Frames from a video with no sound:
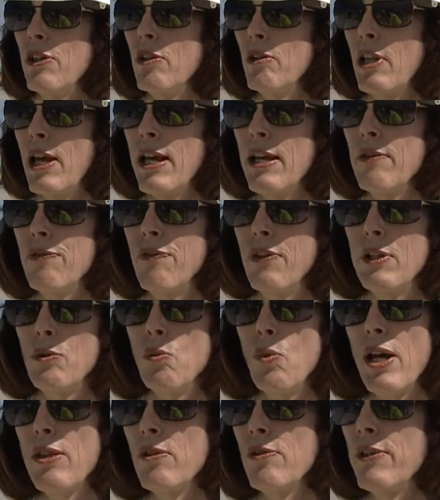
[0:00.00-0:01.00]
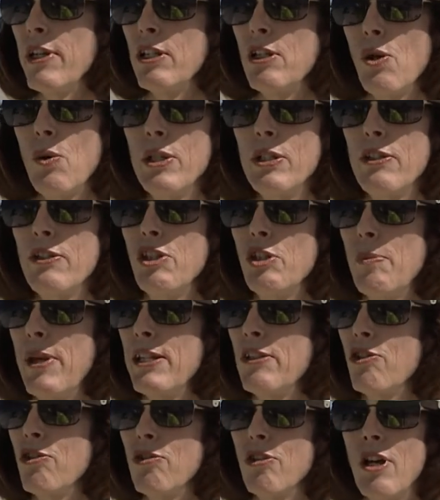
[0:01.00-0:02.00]
their life and whether they go into
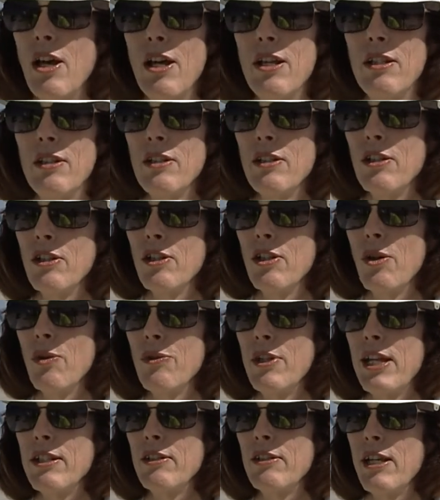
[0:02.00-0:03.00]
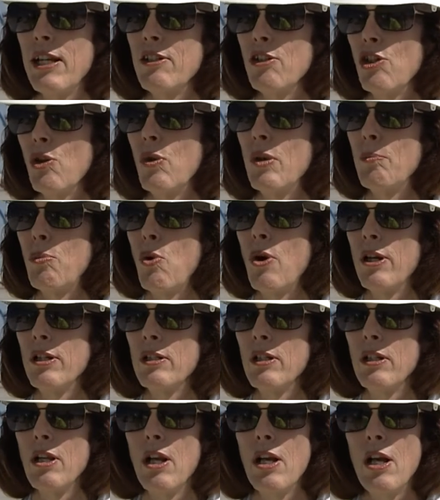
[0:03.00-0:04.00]
space or not, you know, that's not so
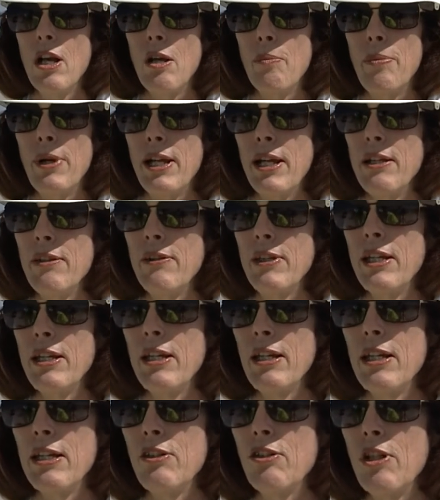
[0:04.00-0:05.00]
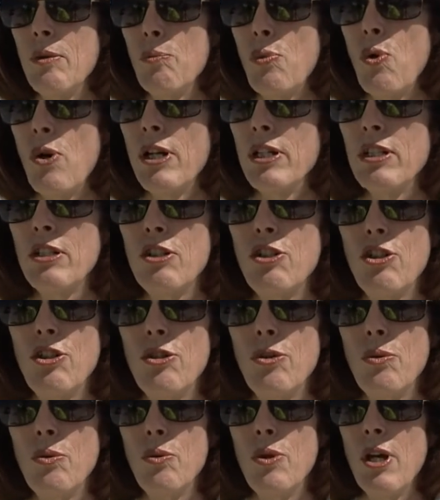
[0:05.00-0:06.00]
important. But I think it's important
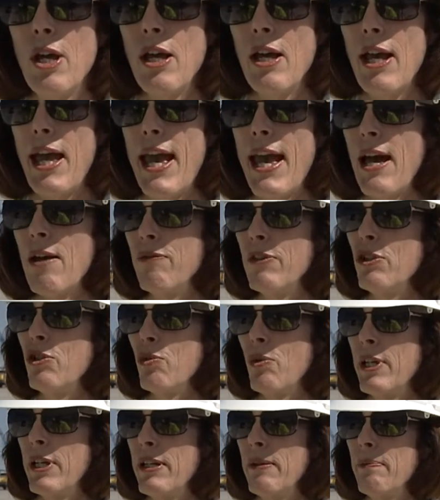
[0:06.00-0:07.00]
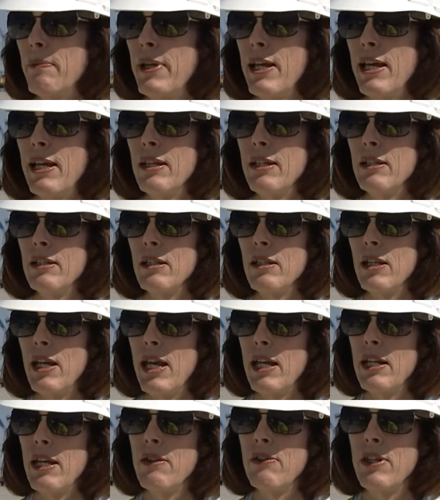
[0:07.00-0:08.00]
to have a dream. And,
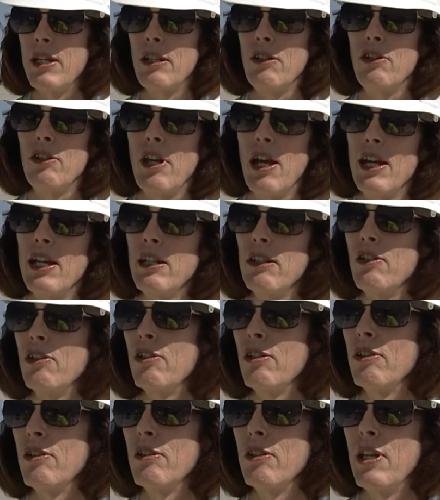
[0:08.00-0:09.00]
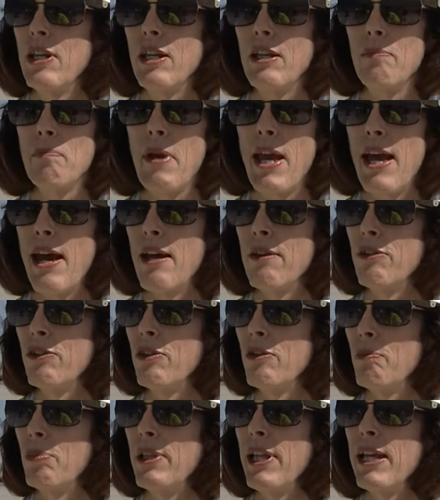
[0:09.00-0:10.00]
and I think science and, and math
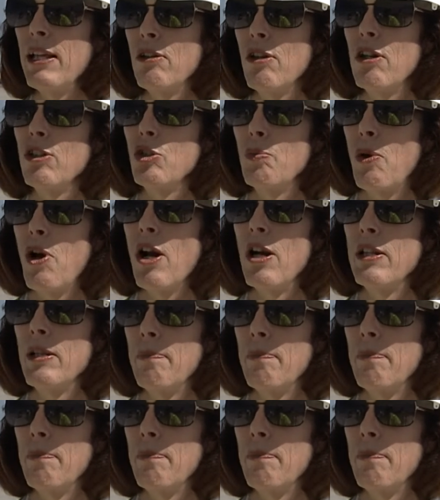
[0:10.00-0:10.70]
play a large part